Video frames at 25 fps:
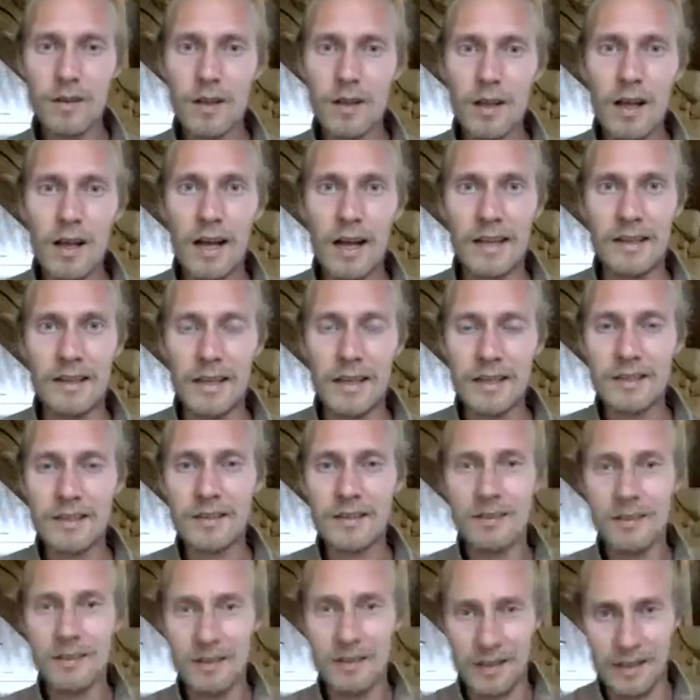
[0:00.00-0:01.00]
And
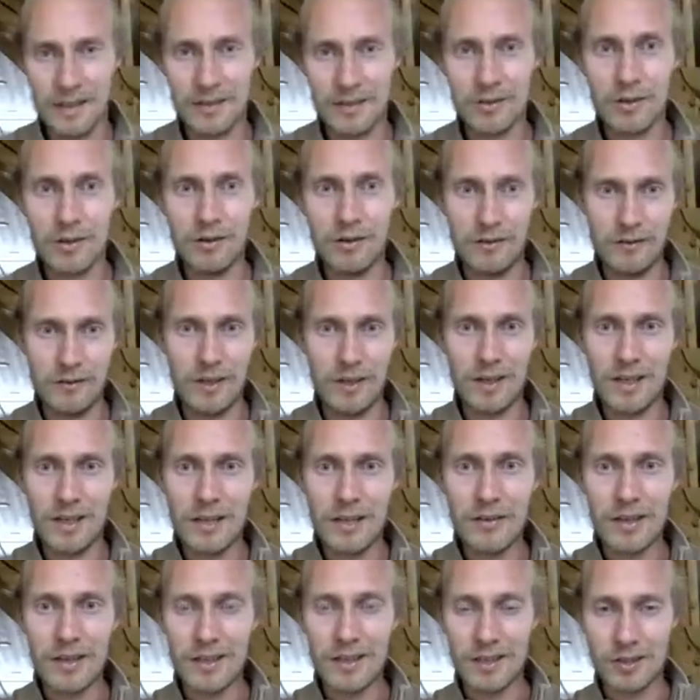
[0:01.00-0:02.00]
so we are
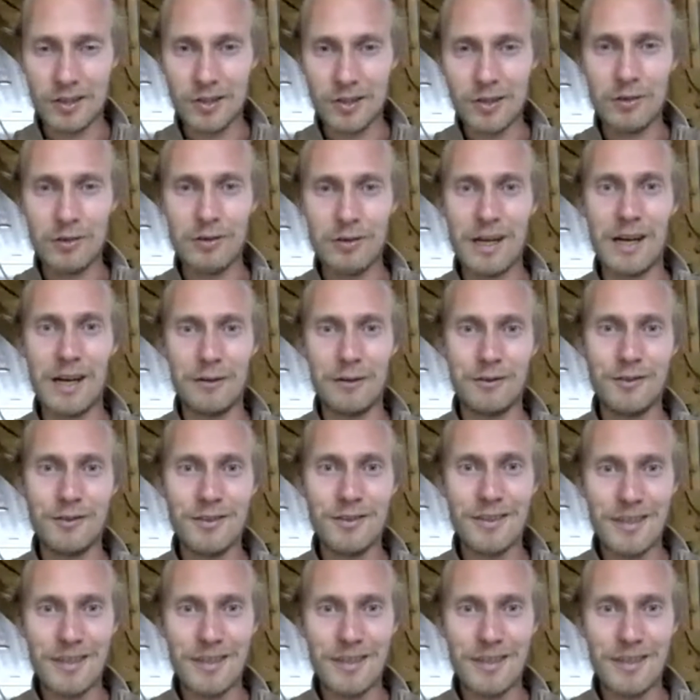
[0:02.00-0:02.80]
living in a stone house.